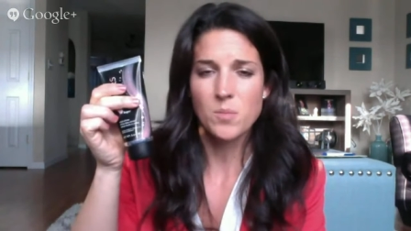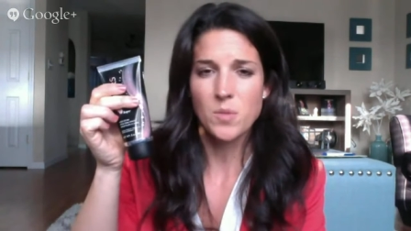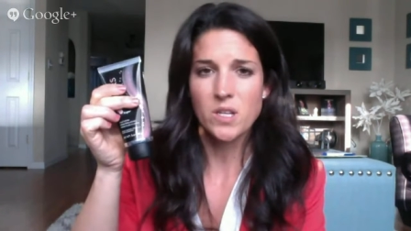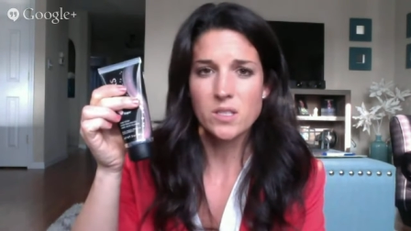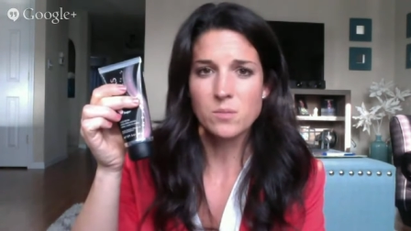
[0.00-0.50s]

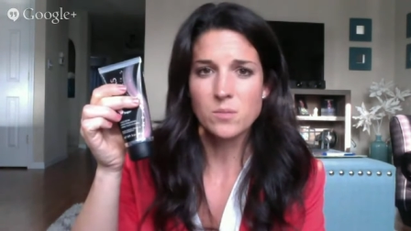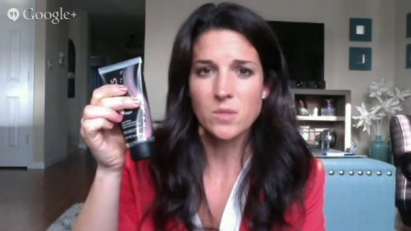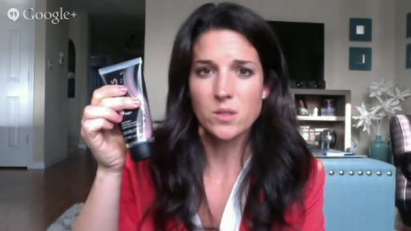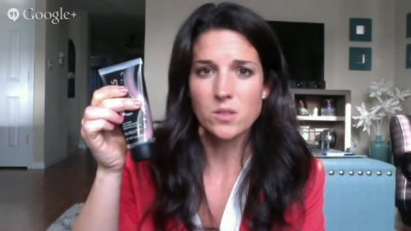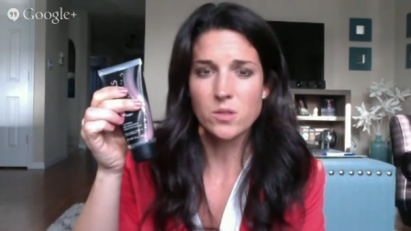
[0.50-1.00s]
putting some
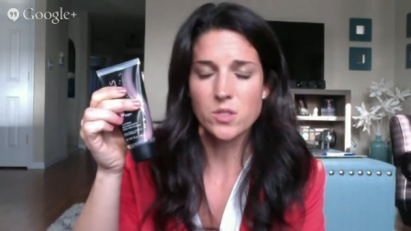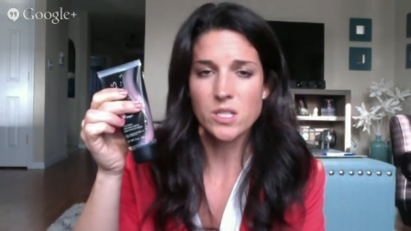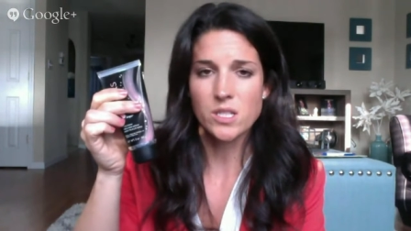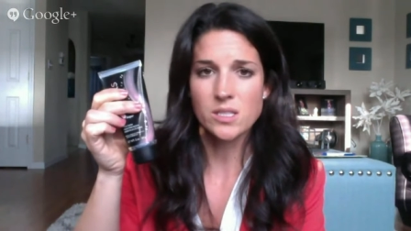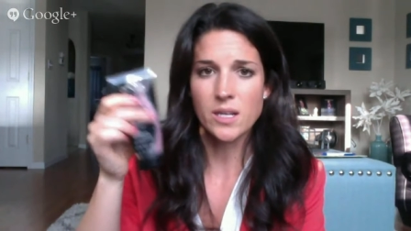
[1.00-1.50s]
Layers
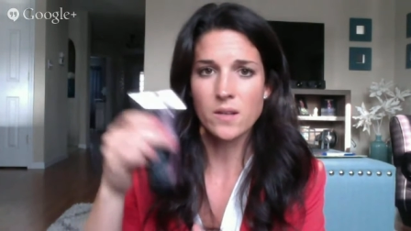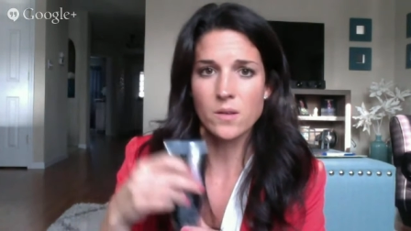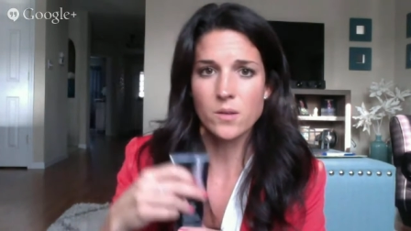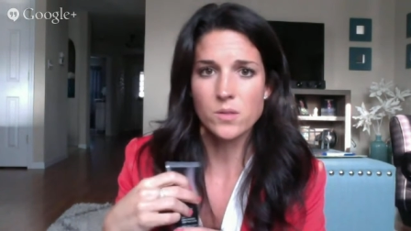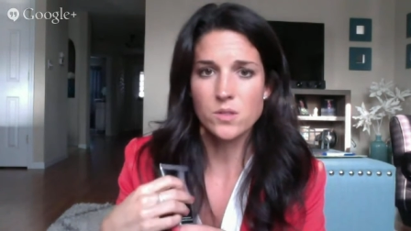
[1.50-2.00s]
lotion inside of
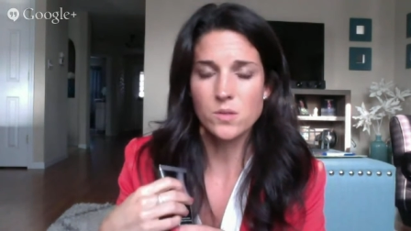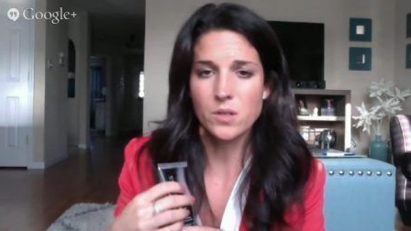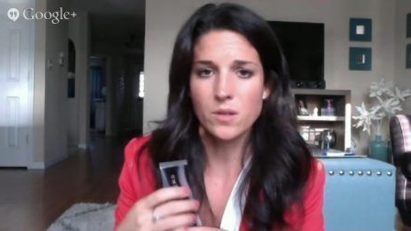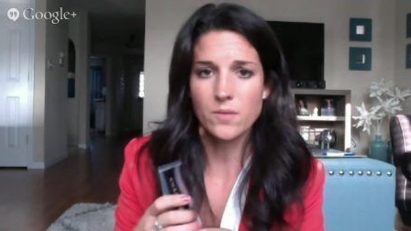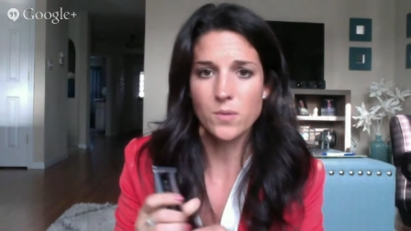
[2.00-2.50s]
those, so
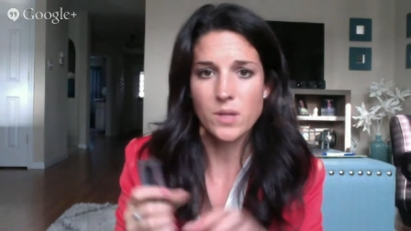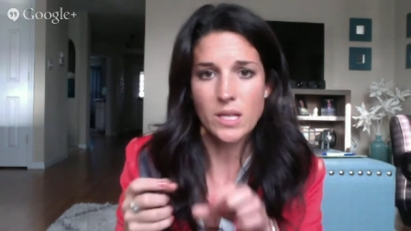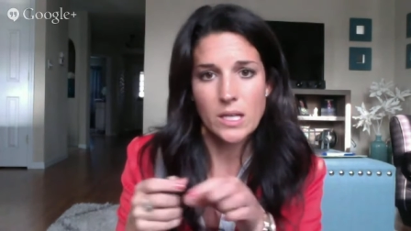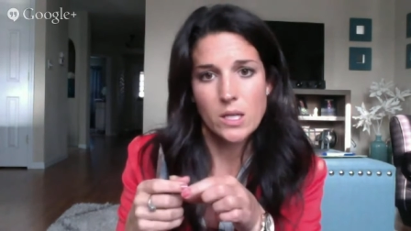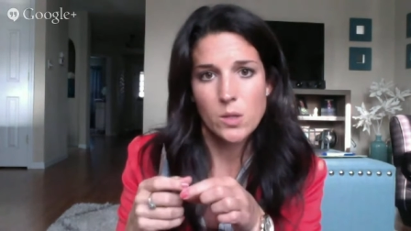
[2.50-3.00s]
you're left with
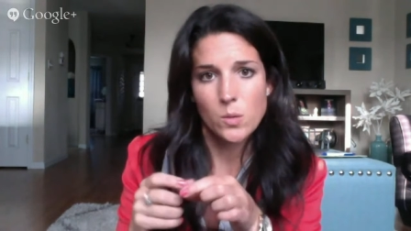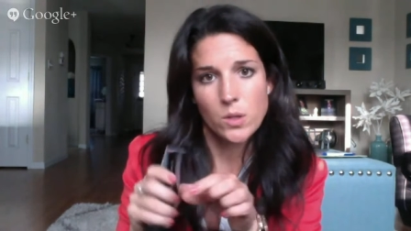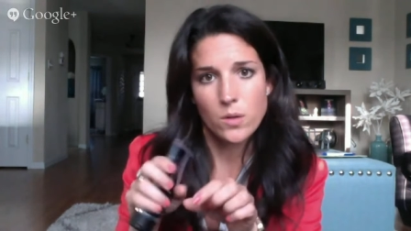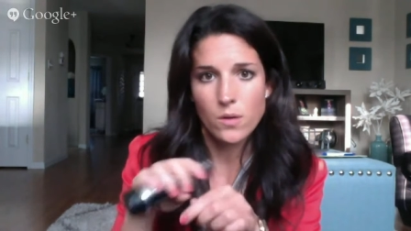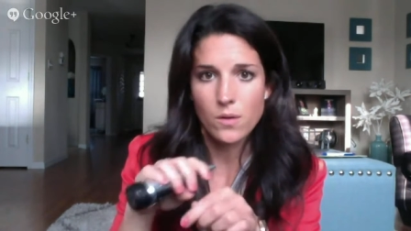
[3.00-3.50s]
like a cute
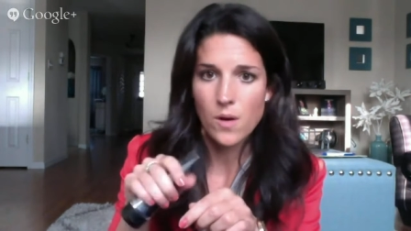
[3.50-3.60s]
little